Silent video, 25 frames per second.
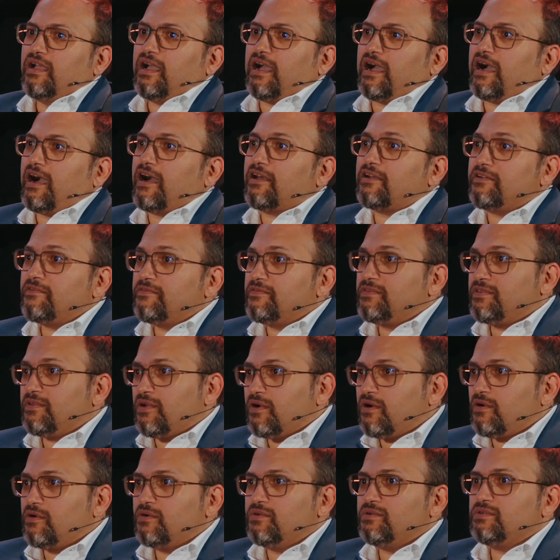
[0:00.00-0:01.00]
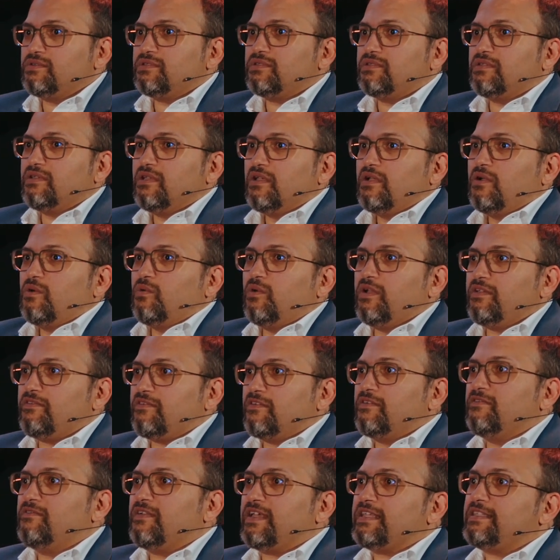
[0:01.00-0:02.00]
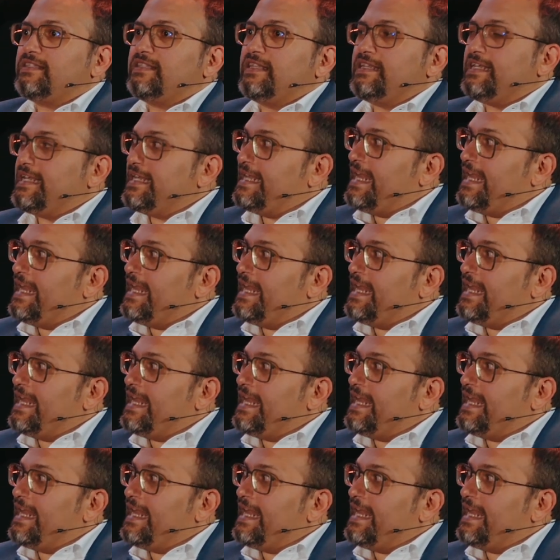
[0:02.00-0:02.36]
Out of those, we've invested in